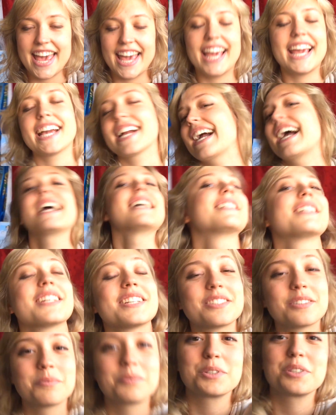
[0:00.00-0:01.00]
Hey guys,
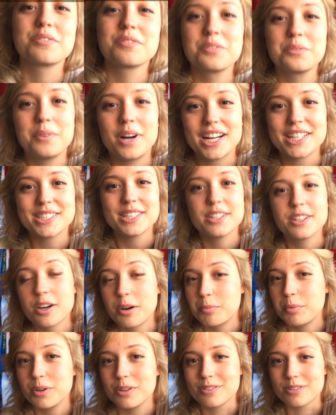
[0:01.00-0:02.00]
thanks so much for watching.
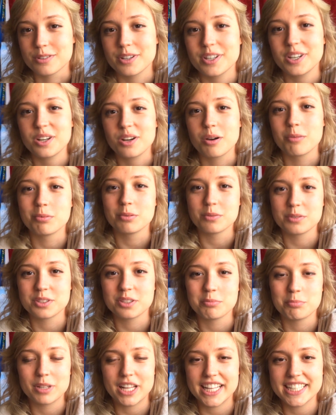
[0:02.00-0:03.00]
Hope you enjoyed it. Hope it was
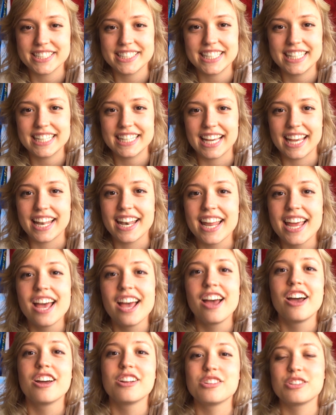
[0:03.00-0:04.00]
a blessing, and
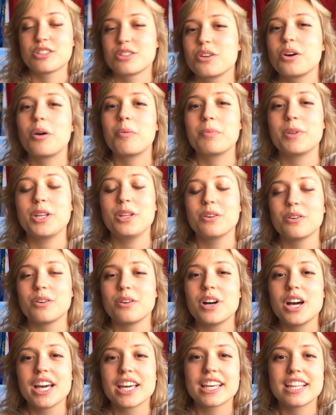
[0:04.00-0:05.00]
just hope that
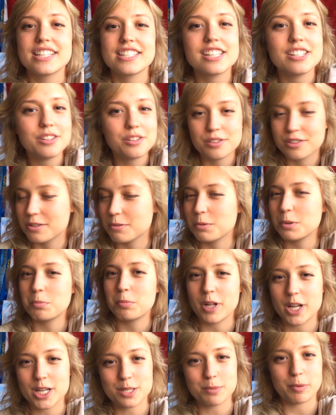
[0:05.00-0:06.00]
you'll continue to be
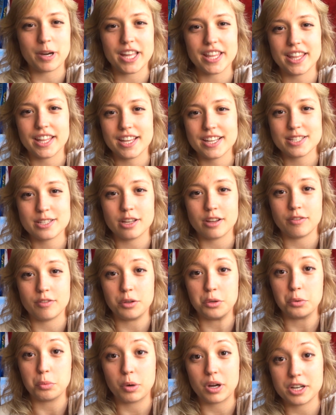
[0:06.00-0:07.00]
blessed by this. If
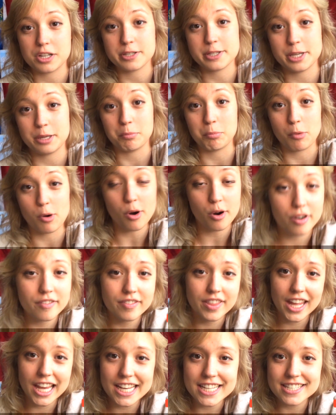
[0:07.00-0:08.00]
you want to see more of
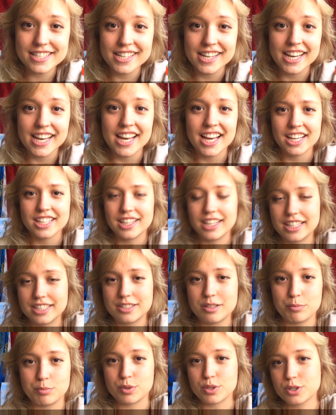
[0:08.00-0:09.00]
this, click
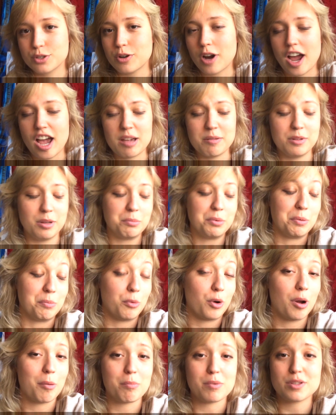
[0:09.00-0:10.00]
subscribe. There'll be
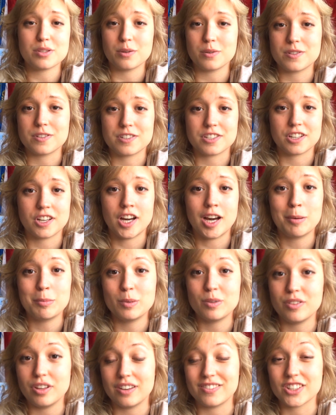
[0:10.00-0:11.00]
more episodes to come.
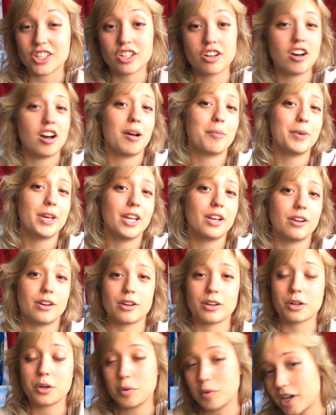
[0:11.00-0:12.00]
If you have a comment or
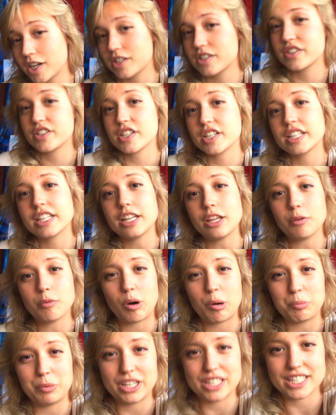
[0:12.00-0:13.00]
a question that you
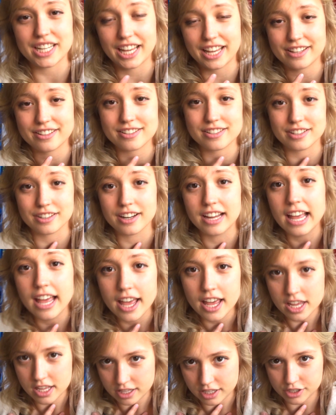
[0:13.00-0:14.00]
want me to answer,
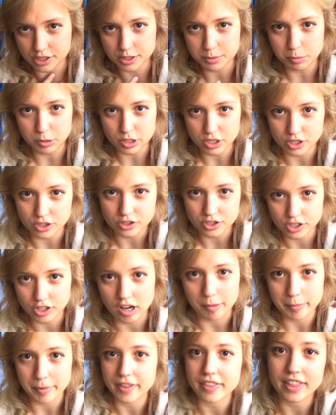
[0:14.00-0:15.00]
then just be sure to
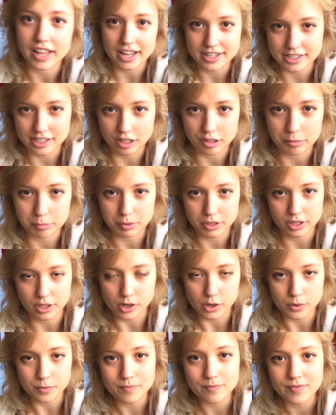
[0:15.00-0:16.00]
comment that down
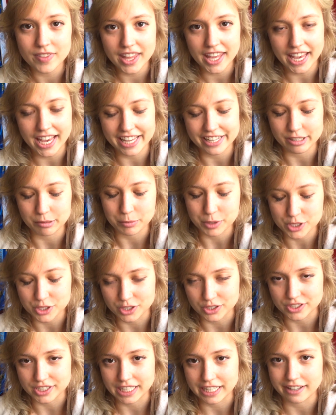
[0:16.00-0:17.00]
below, and I'll be
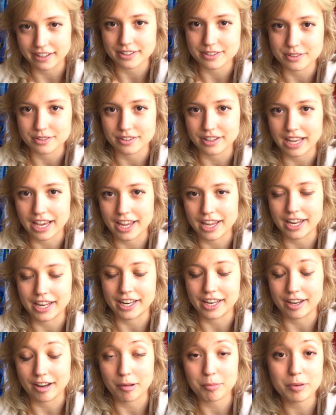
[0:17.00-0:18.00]
sure to answer that
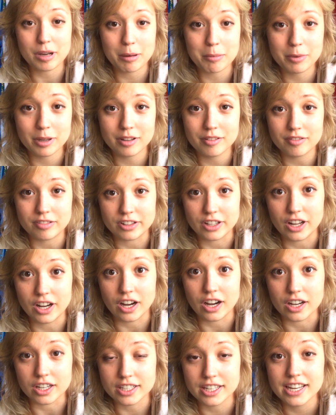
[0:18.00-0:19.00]
in an upcoming
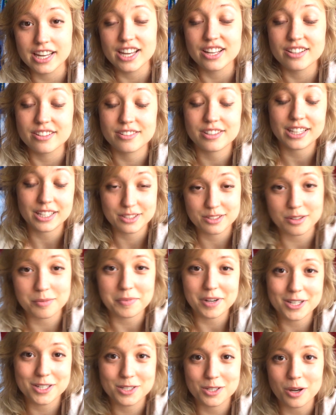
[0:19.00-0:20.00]
vlog. So thanks so
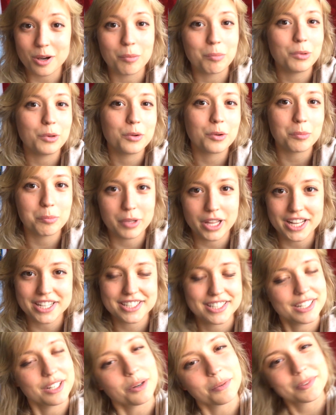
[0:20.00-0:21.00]
much. Hope you were
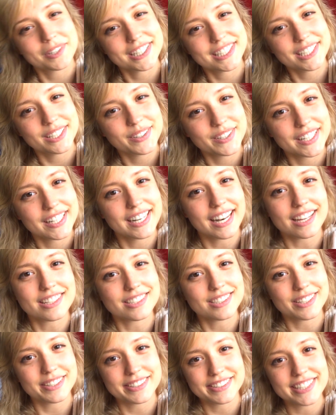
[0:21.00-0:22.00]
blessed, and hope to see you again next
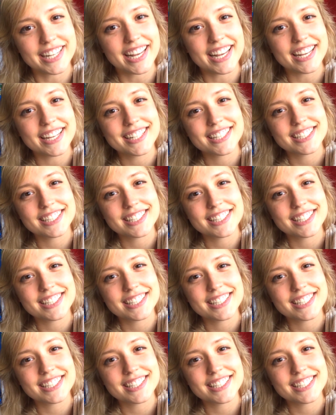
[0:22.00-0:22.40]
Thursday.